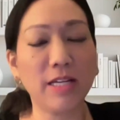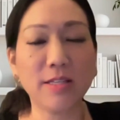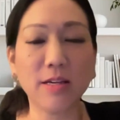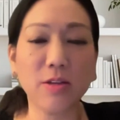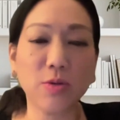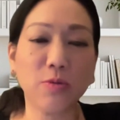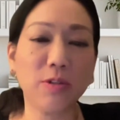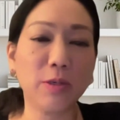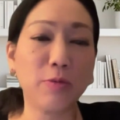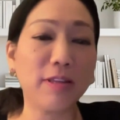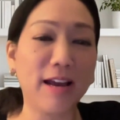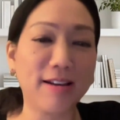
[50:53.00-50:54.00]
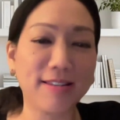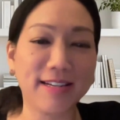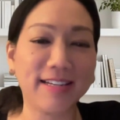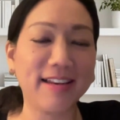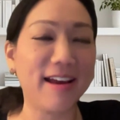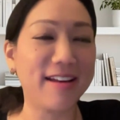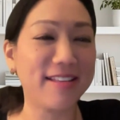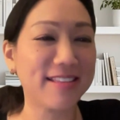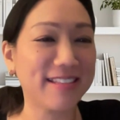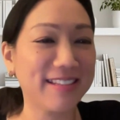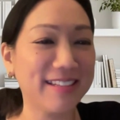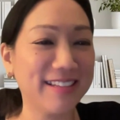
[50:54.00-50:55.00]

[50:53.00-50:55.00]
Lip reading: Well, that sounds really relaxing and nice